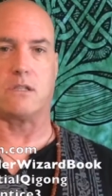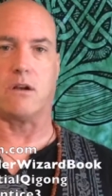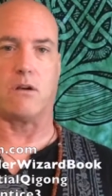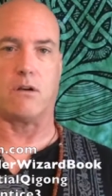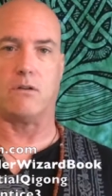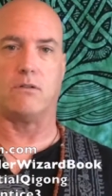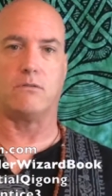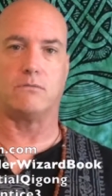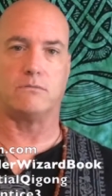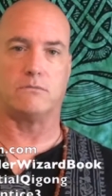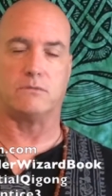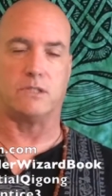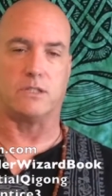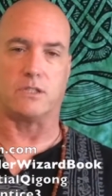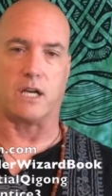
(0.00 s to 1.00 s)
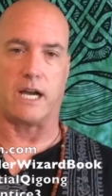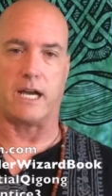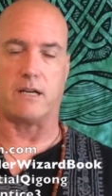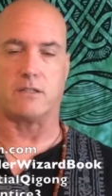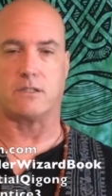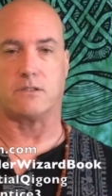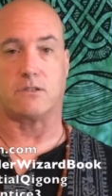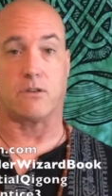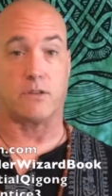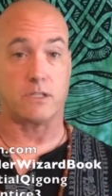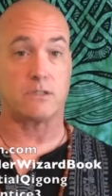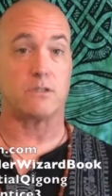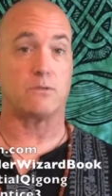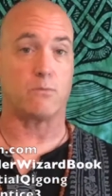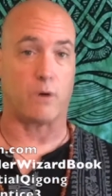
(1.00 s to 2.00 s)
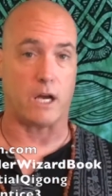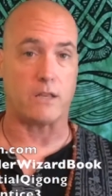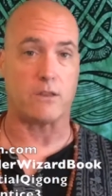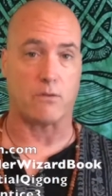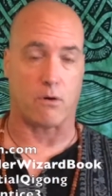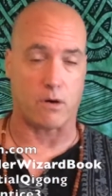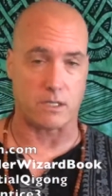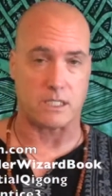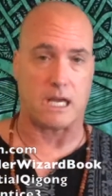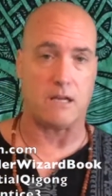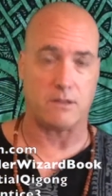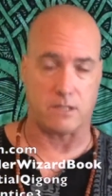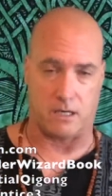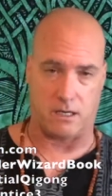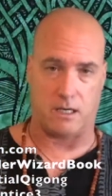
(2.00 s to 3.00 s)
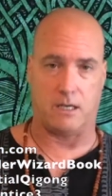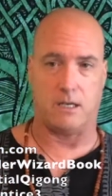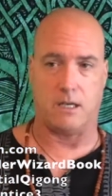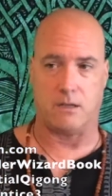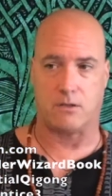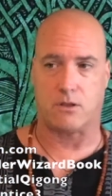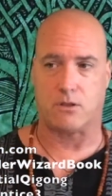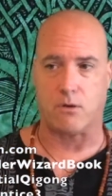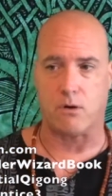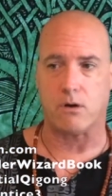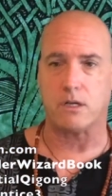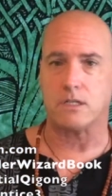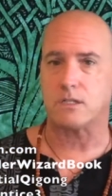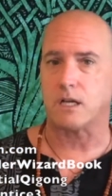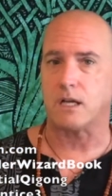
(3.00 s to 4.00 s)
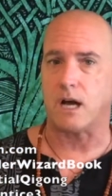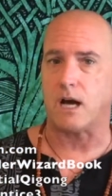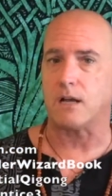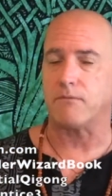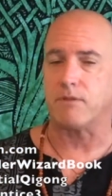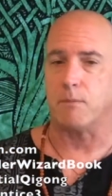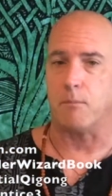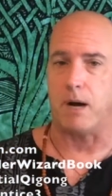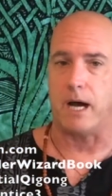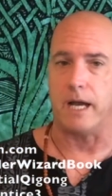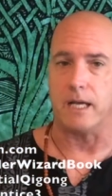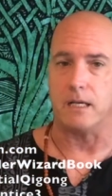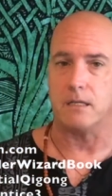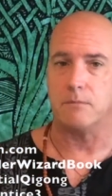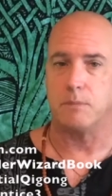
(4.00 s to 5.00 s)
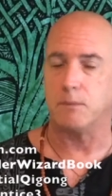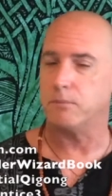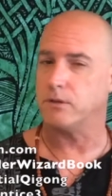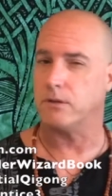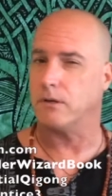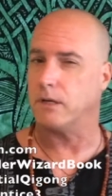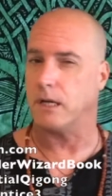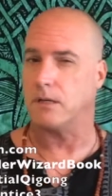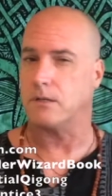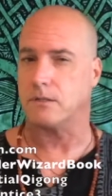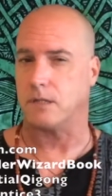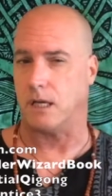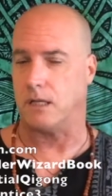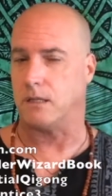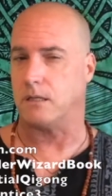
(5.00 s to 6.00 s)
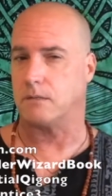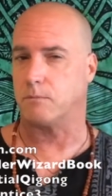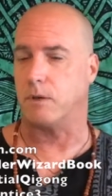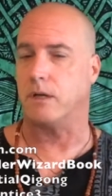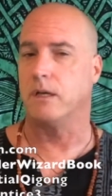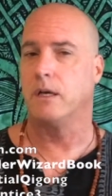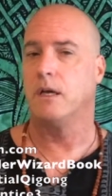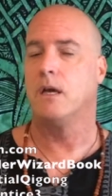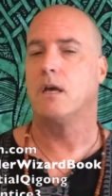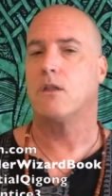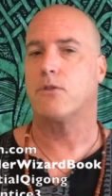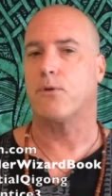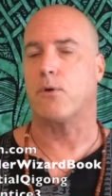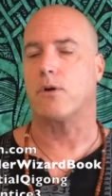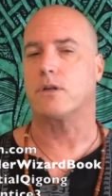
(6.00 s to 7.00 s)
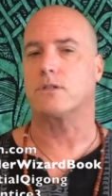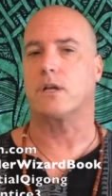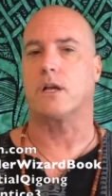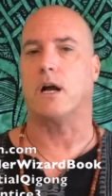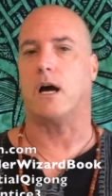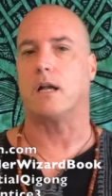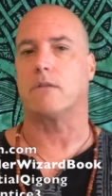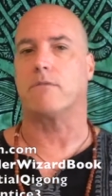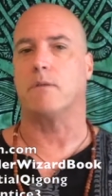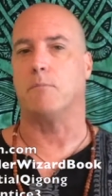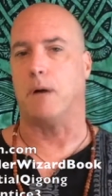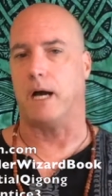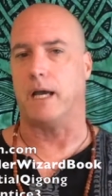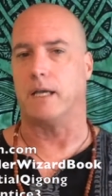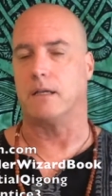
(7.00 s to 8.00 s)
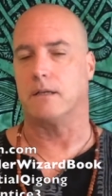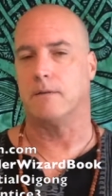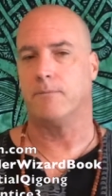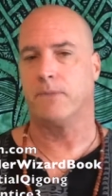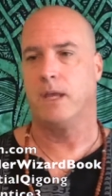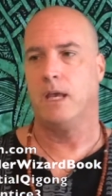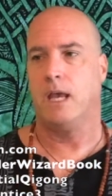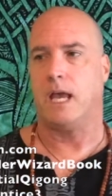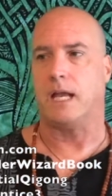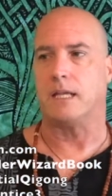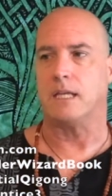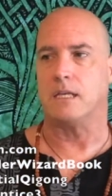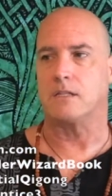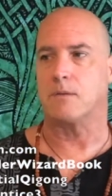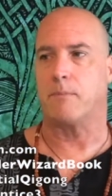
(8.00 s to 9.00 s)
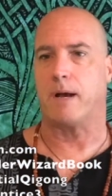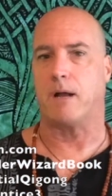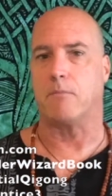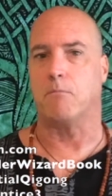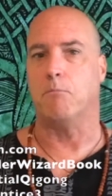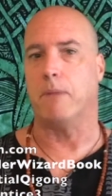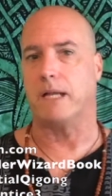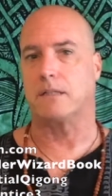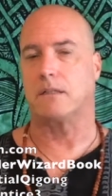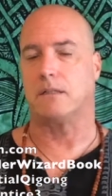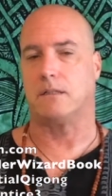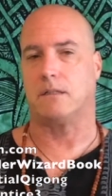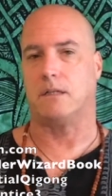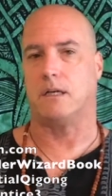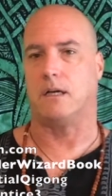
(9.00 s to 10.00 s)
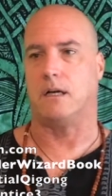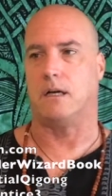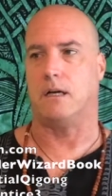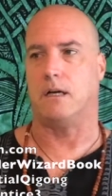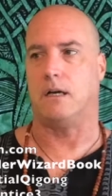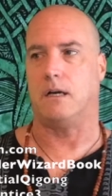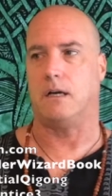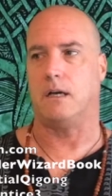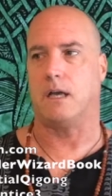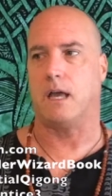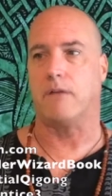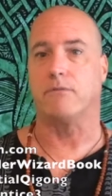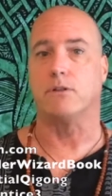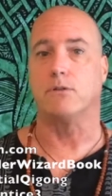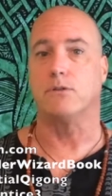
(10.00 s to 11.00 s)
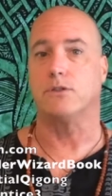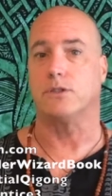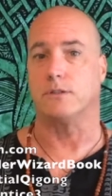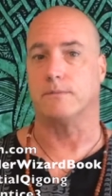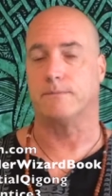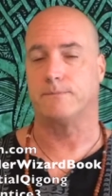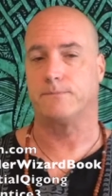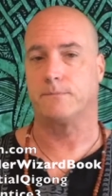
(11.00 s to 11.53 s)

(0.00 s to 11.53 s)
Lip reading: their own desires. And so this is why Thor is out there. And Thor is a god of the mind. People don't understand this, but Thor is a god of the mind. And he is about mental evolution.